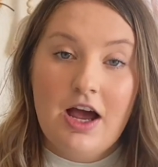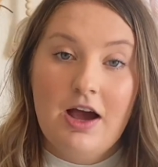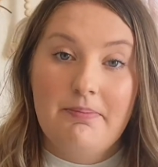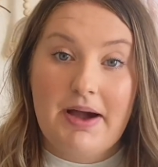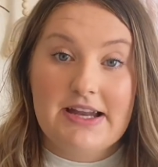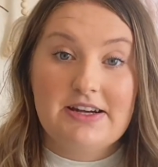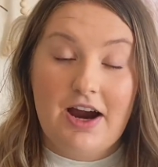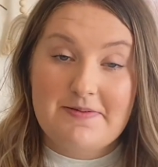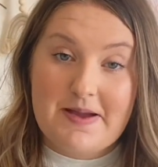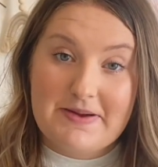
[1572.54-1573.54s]
But
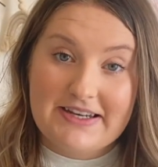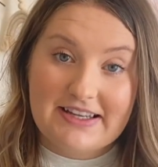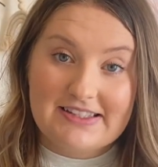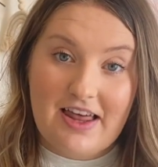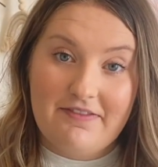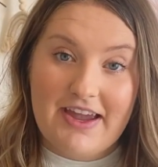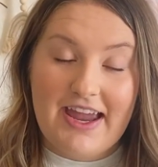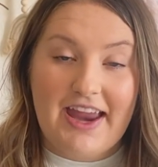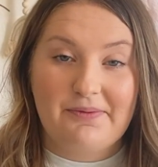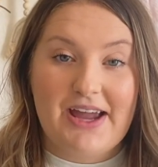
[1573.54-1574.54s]
our baby does love
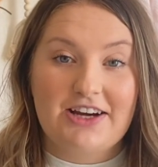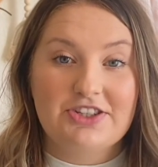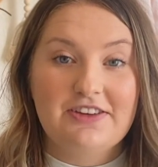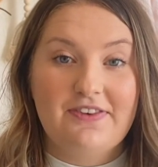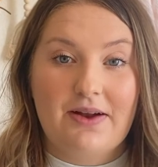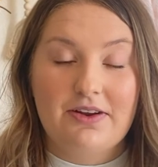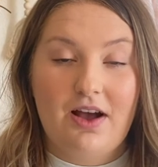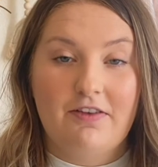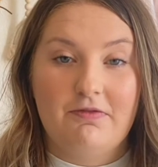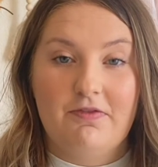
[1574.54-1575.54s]
it, and we actually found it
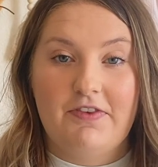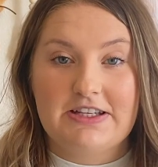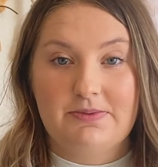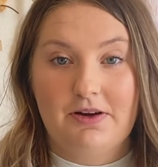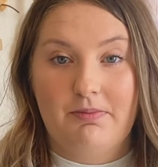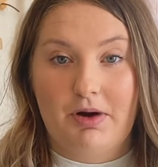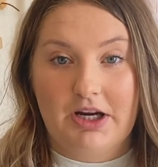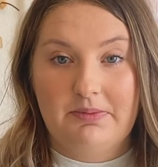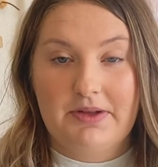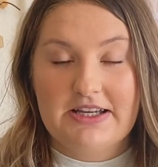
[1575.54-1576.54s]
off Facebook
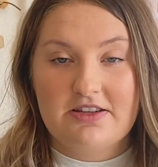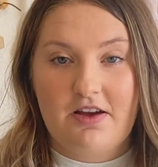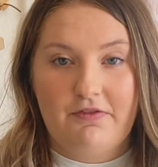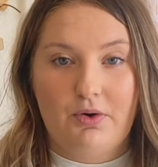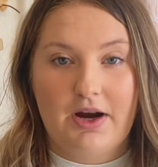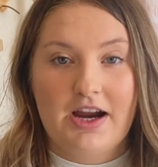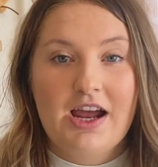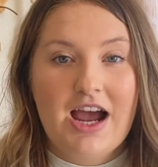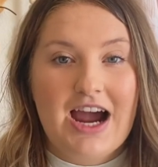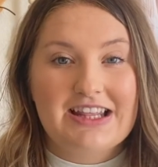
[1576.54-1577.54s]
Marketplace for,
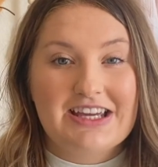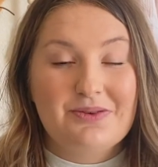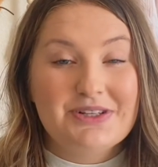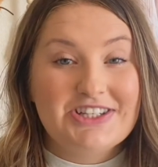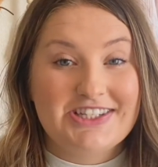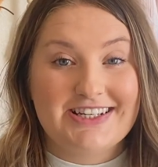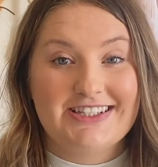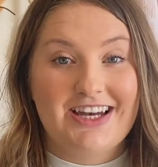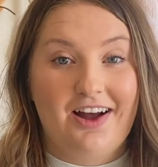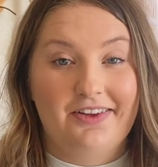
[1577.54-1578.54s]
I think it was
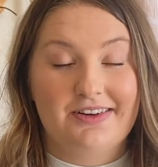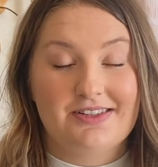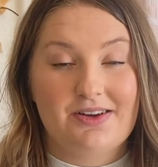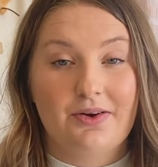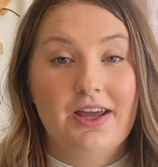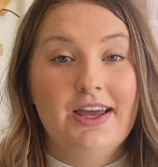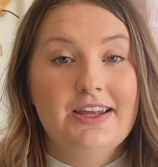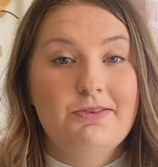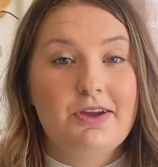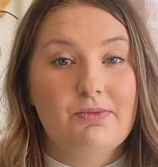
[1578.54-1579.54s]
$60. So
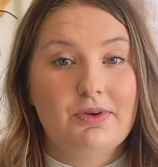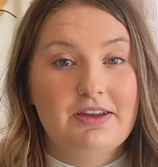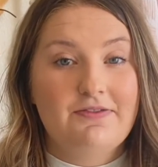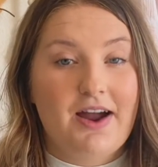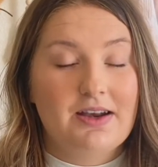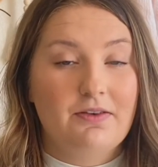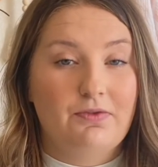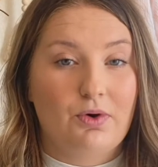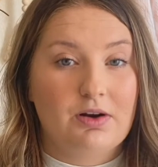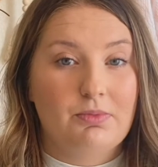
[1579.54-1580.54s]
you can really find
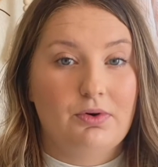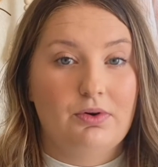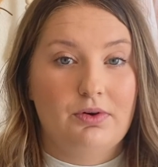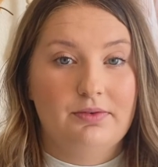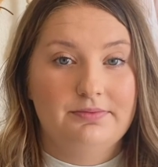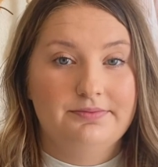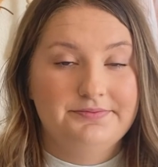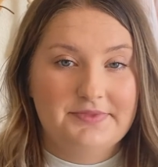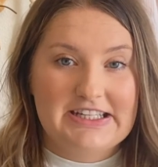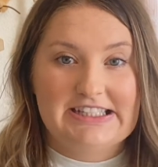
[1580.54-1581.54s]
affordable
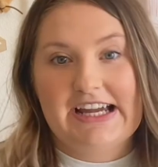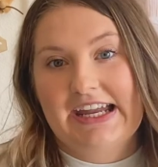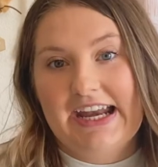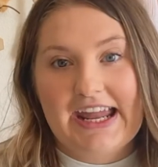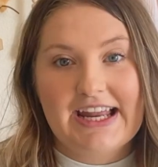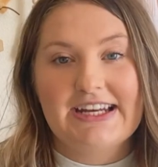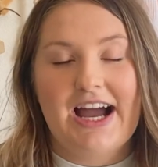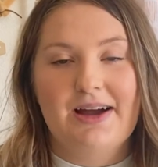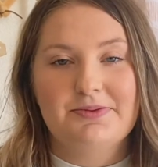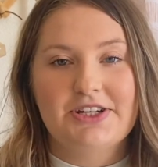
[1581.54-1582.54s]
secondhand
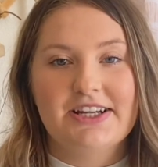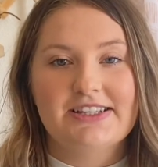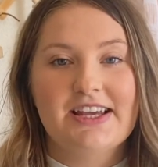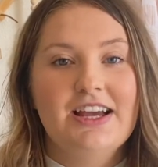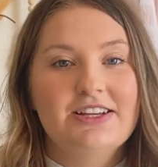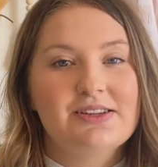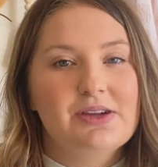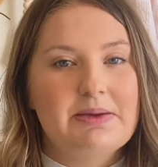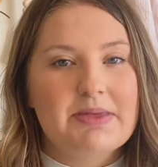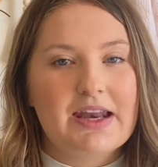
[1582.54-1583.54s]
options. So
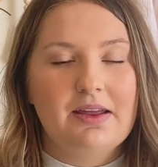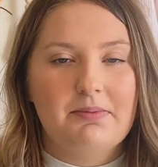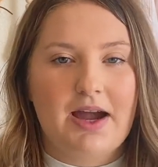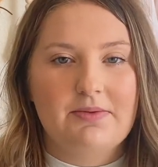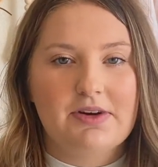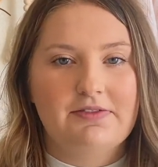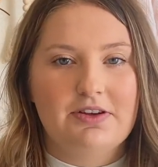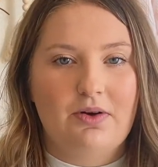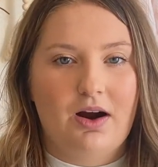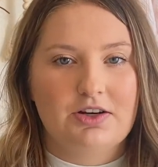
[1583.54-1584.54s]
keep that in mind whenever
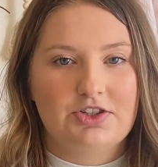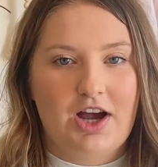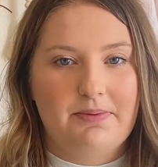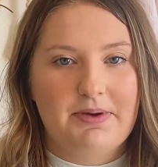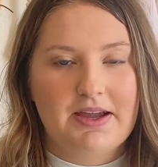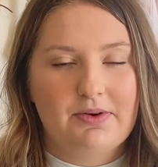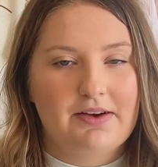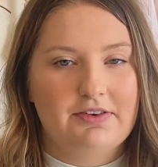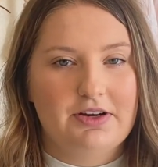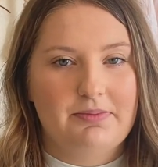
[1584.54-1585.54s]
you are shopping,
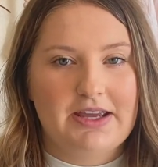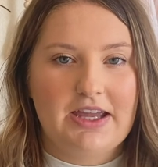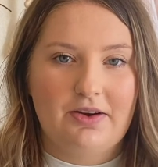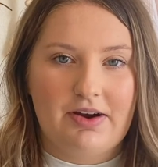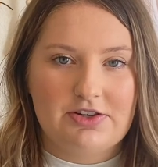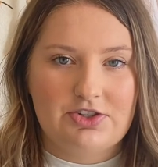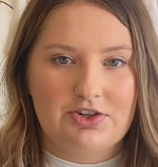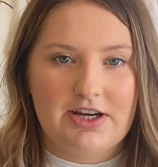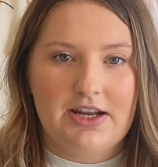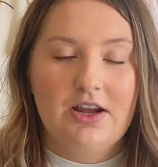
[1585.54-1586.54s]
whenever you're making your
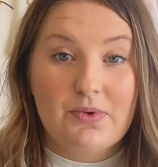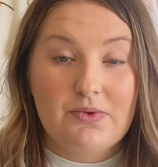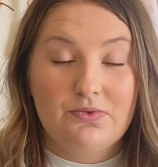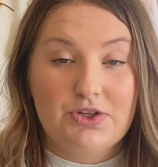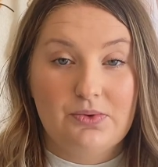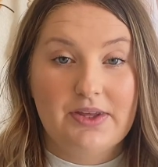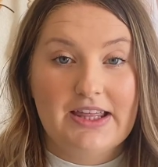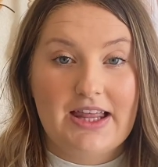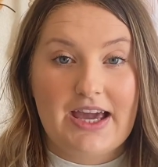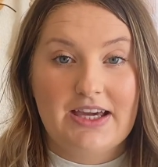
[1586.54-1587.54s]
registry. We do
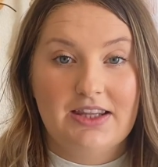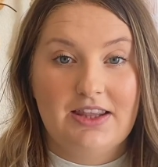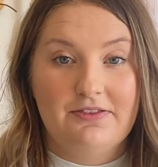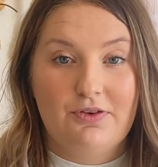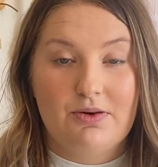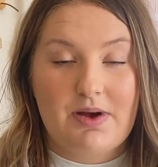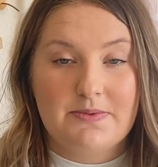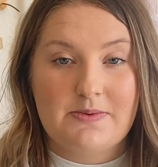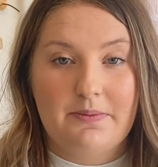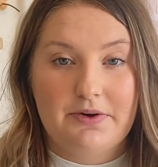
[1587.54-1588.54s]
really like the 4Moms
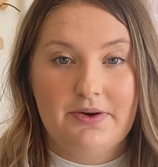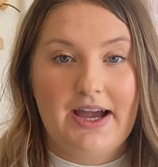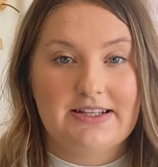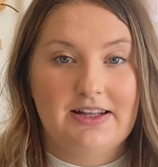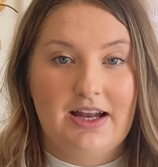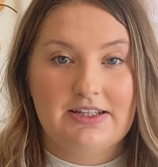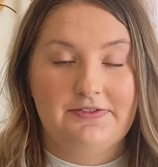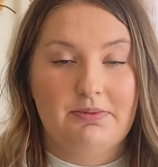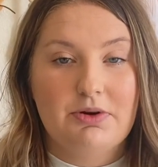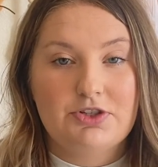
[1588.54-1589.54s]
Mamaroo. It has a lot of
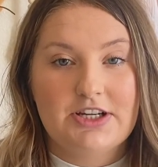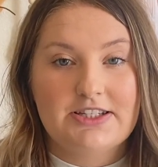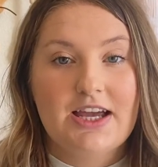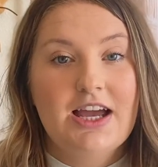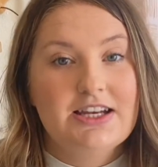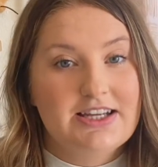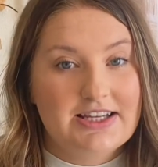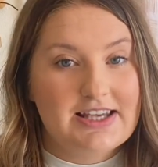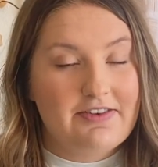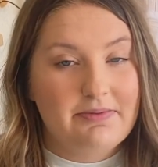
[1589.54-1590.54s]
different motions,
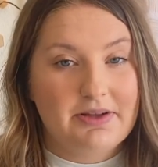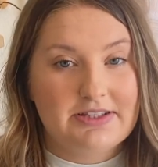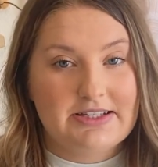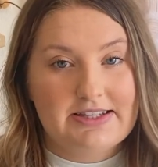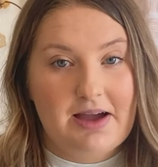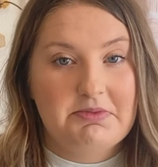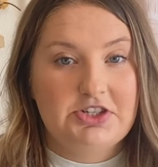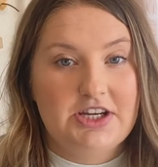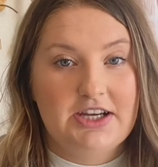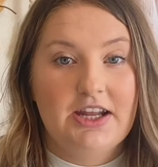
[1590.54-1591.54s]
does have a built-in sound
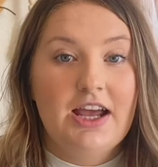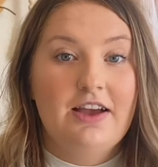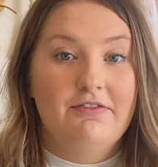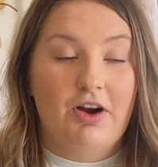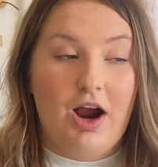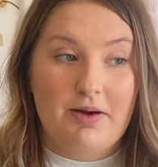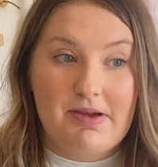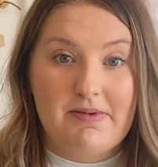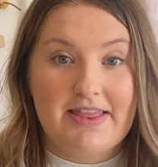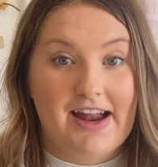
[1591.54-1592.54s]
machine. For our
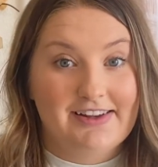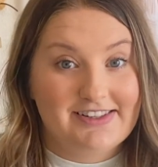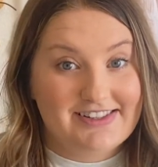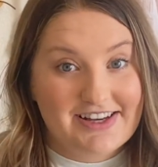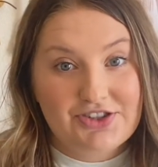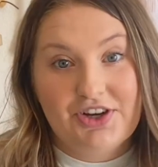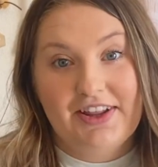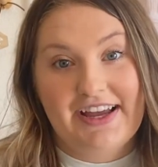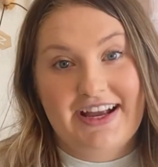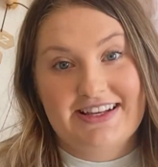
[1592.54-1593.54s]
baby, that is essential.
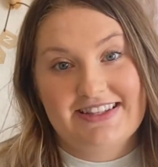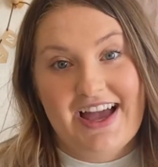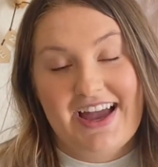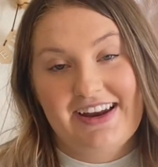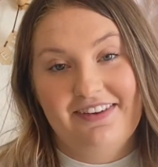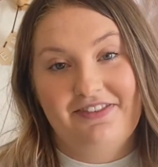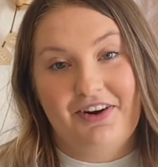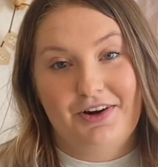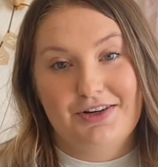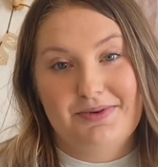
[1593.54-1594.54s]
Like I said, for
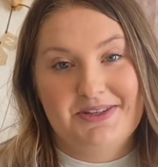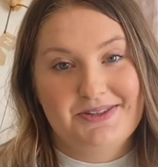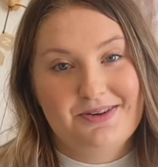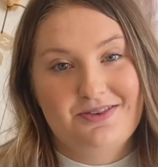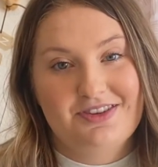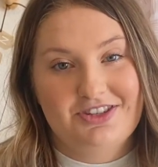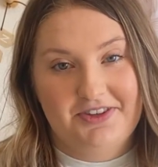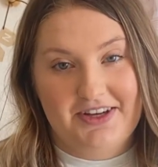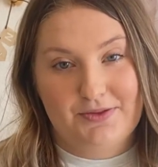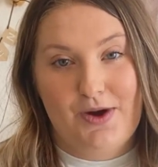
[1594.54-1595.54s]
her to be soothed, she
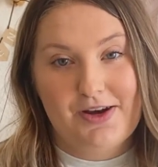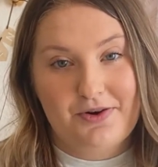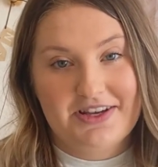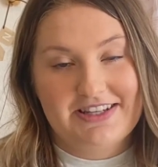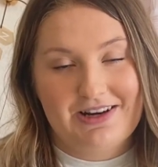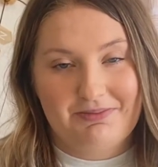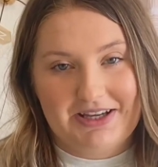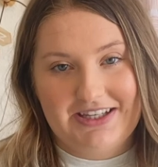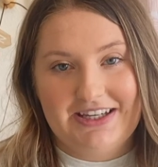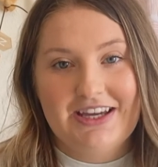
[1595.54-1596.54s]
likes white noise and her
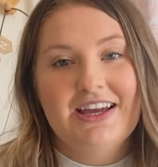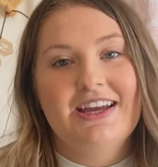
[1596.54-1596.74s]
binky.